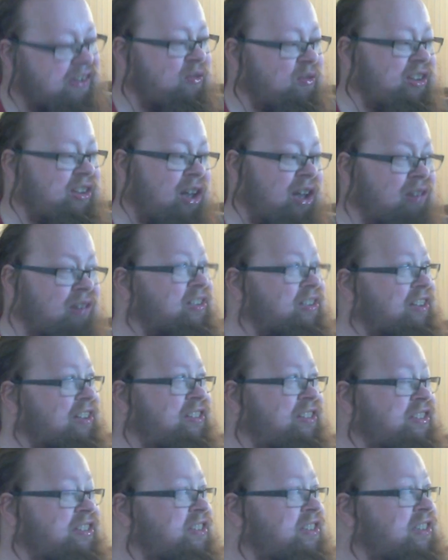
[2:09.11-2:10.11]
We know
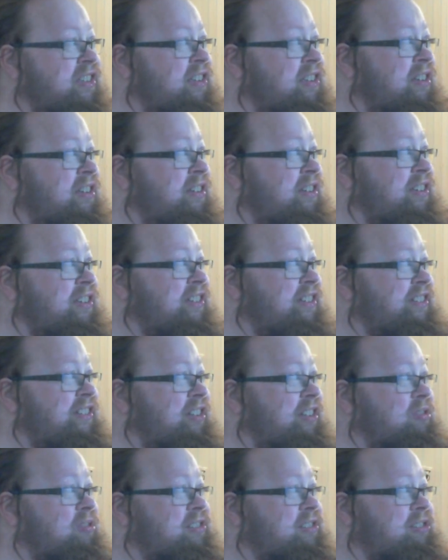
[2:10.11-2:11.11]
that
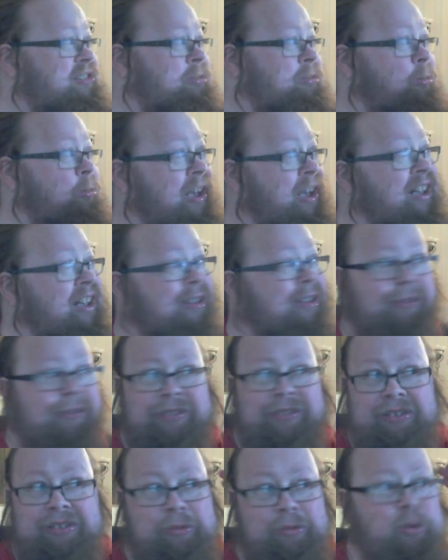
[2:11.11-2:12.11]
those
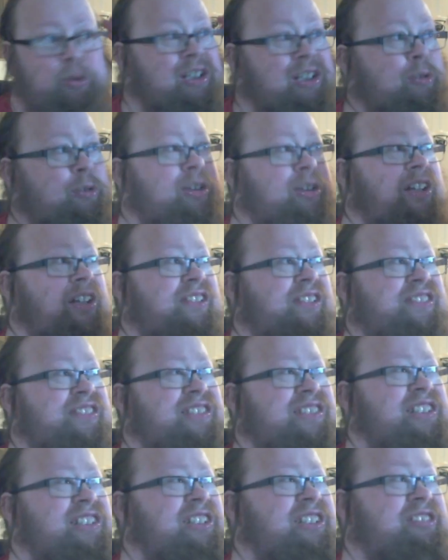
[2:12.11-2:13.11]
trails we look
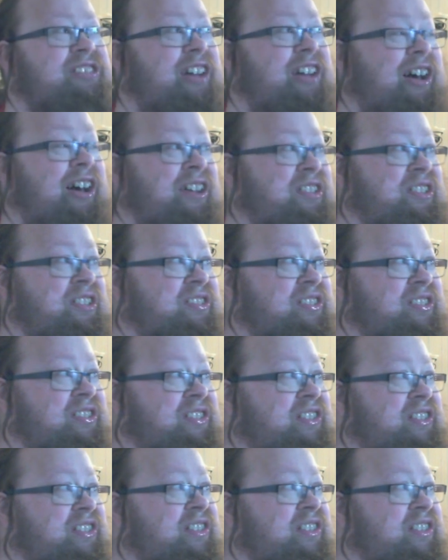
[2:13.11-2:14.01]
at in the skies